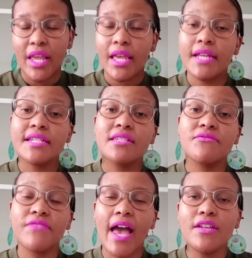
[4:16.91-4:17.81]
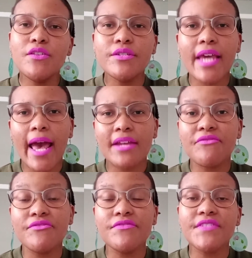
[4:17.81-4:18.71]
it is valued at
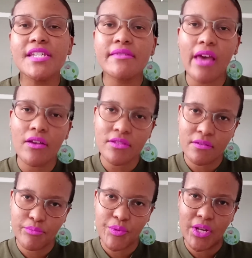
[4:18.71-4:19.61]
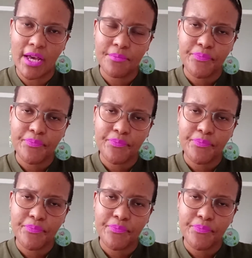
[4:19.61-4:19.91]
50,000 pula.